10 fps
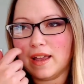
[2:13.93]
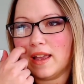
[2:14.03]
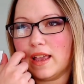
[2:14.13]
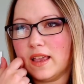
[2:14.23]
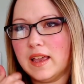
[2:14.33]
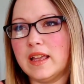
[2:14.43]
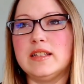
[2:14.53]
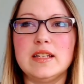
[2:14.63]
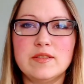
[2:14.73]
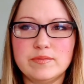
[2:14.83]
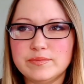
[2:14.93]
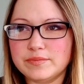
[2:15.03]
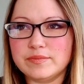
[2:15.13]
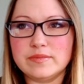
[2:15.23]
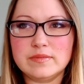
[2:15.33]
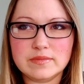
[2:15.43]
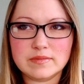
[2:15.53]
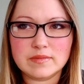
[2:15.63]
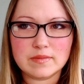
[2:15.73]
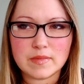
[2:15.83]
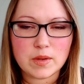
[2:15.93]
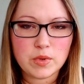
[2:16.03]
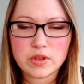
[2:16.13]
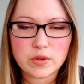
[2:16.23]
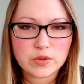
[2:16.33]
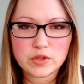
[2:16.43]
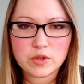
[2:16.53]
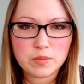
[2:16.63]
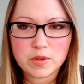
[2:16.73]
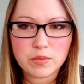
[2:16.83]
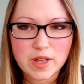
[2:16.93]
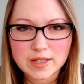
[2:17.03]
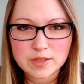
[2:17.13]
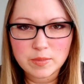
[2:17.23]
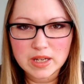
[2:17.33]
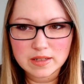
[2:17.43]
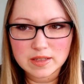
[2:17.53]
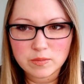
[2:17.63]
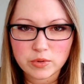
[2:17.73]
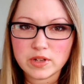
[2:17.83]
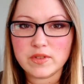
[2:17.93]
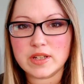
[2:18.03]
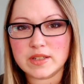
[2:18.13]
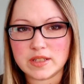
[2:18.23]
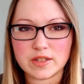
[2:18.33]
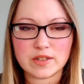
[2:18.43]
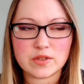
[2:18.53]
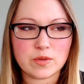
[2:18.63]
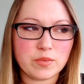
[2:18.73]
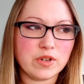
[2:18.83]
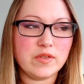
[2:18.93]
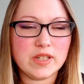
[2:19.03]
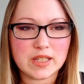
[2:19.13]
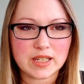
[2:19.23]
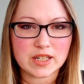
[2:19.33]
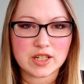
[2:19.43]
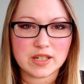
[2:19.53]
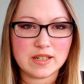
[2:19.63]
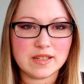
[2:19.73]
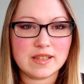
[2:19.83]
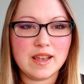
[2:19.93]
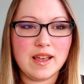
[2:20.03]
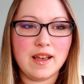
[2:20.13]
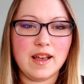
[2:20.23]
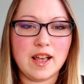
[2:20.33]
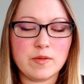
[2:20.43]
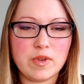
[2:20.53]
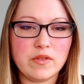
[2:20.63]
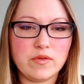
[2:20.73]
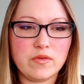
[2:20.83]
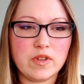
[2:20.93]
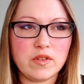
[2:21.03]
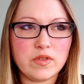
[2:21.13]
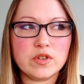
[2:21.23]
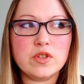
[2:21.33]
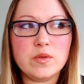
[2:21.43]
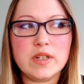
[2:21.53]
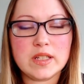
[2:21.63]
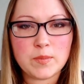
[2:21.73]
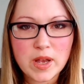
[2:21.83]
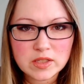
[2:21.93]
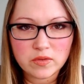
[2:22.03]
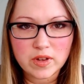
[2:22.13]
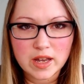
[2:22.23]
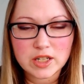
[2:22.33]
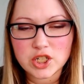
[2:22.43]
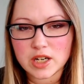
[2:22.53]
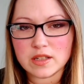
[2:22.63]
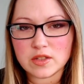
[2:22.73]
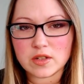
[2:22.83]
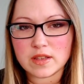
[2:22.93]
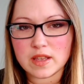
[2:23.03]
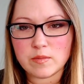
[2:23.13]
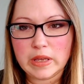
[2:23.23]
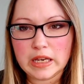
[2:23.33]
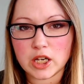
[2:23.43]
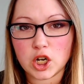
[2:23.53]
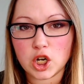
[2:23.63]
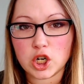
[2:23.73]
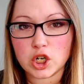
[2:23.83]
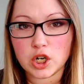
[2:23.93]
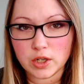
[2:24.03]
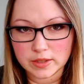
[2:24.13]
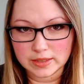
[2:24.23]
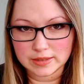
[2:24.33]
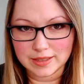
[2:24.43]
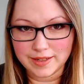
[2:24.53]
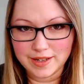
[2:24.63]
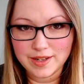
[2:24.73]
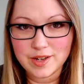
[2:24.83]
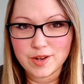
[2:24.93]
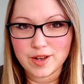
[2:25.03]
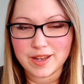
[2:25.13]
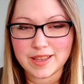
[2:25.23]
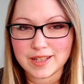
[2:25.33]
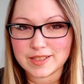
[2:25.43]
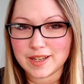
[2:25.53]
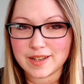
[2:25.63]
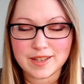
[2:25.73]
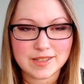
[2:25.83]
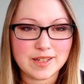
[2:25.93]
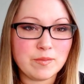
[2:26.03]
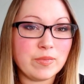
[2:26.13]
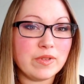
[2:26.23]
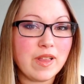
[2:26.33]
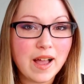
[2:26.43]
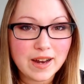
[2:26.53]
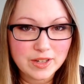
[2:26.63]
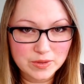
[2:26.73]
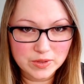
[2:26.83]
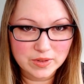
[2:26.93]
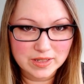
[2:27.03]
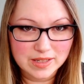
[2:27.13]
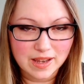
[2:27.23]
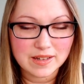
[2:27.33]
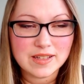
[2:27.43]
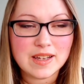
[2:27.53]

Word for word: and maybe those two people had debates in previous years or previous elections. If there is no date specified, chances are they mean currently. Again, that's an implied user intent.